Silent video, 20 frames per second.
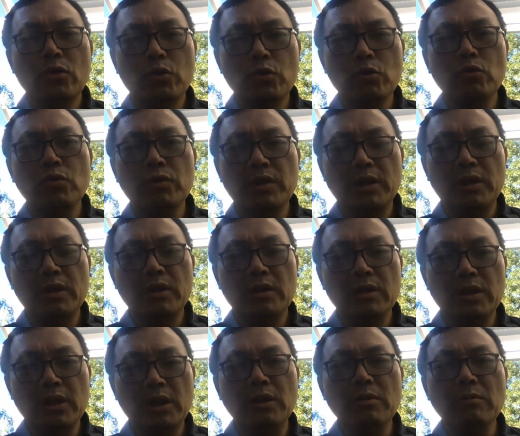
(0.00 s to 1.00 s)
through
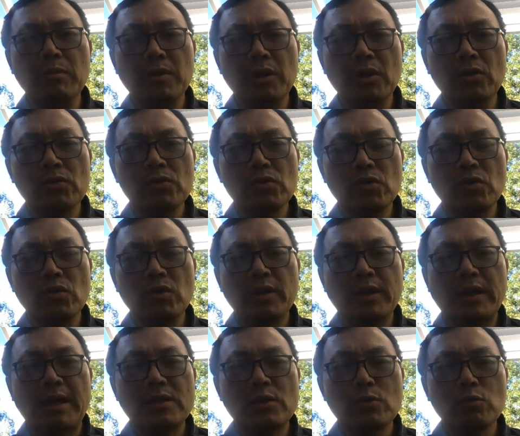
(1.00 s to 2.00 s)
the email, so you
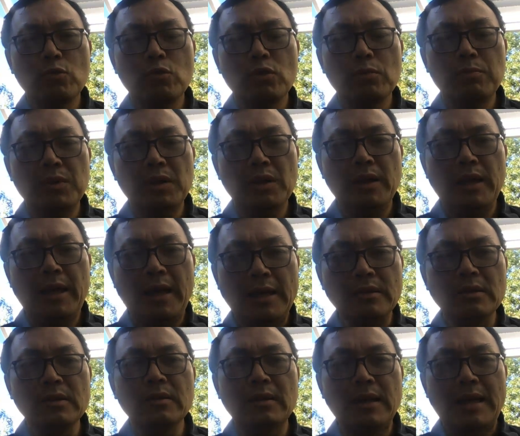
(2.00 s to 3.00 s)
guys will be
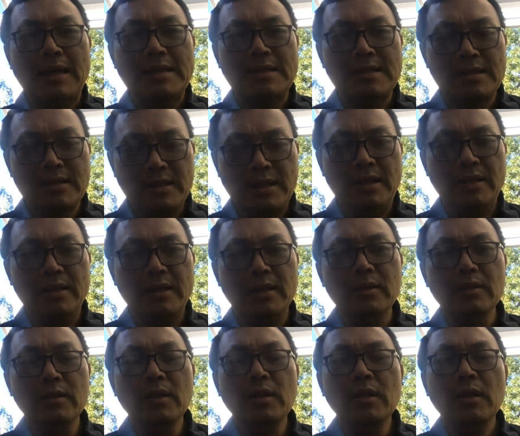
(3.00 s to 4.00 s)
analyze
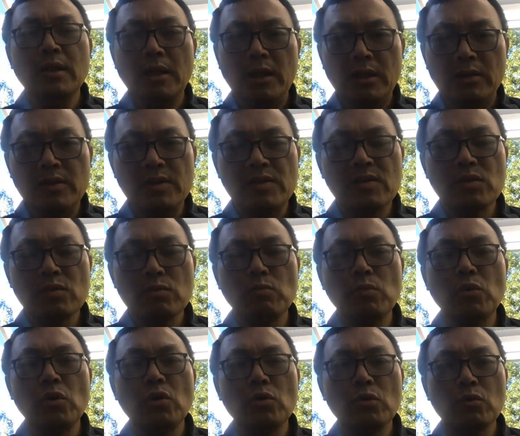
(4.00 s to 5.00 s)
data in a
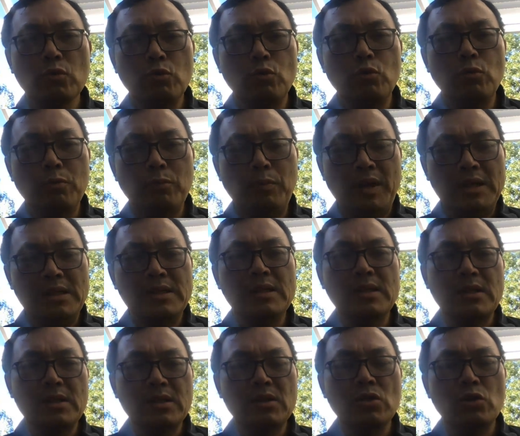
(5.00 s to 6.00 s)
small group
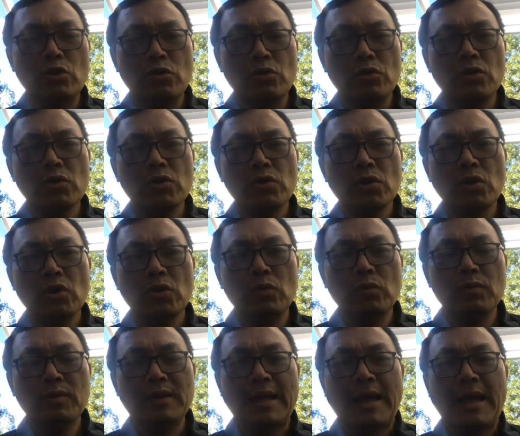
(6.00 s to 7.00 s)
basis here.
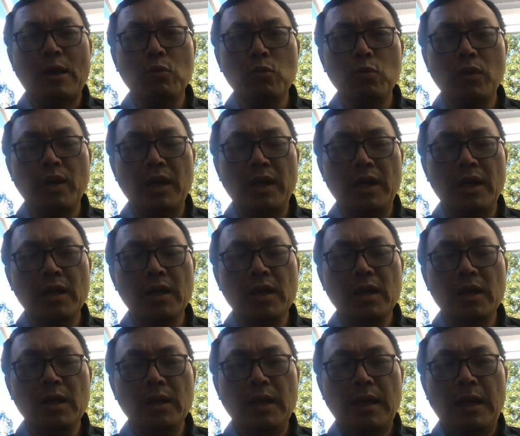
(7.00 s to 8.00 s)
So that way,
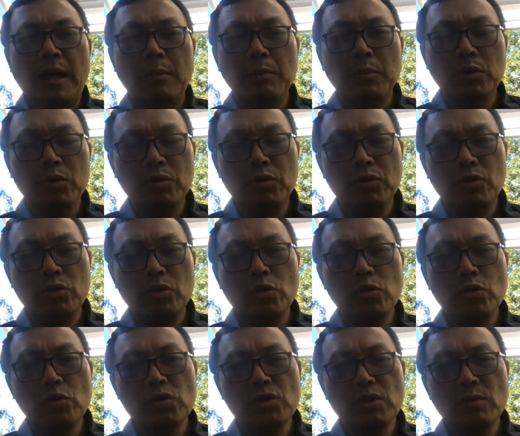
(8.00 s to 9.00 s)
I'm going to
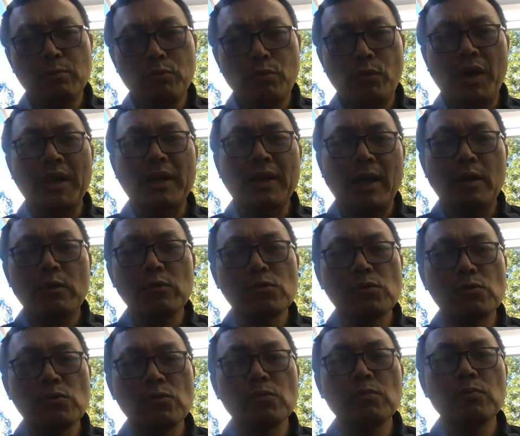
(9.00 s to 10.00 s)
use a breakout
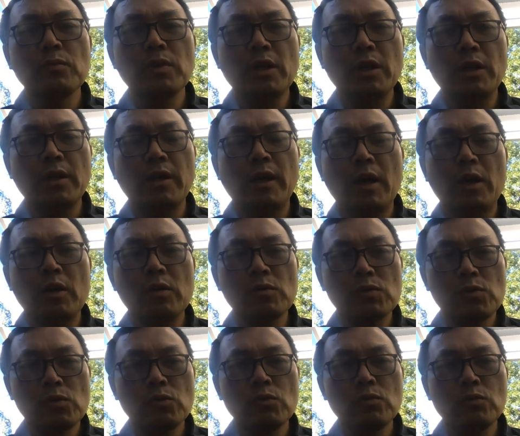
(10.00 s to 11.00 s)
Zoom in our
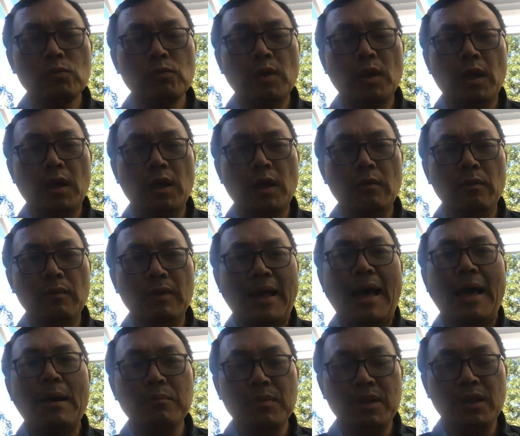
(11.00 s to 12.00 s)
Zoom
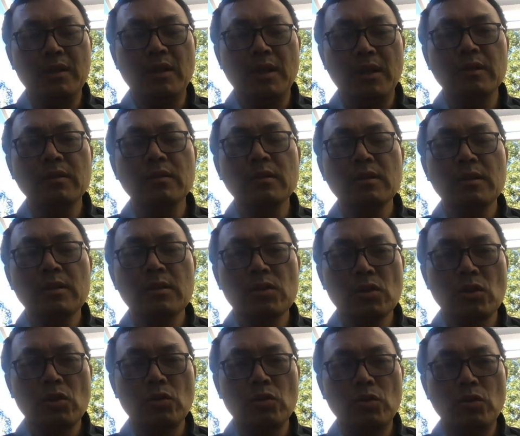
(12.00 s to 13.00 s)
lab meeting,
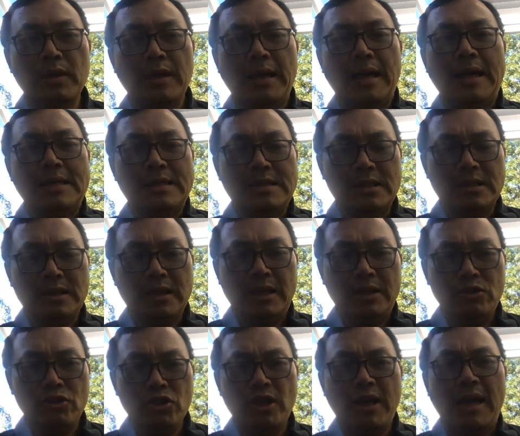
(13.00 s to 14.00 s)
so you guys
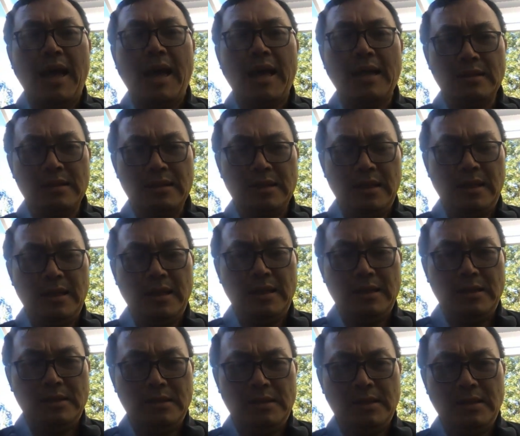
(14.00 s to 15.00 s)
can chat,
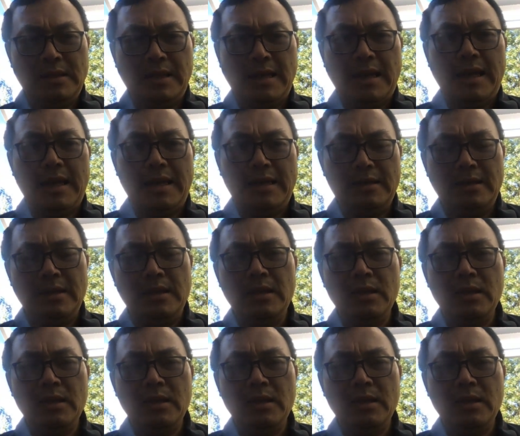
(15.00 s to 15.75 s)
and that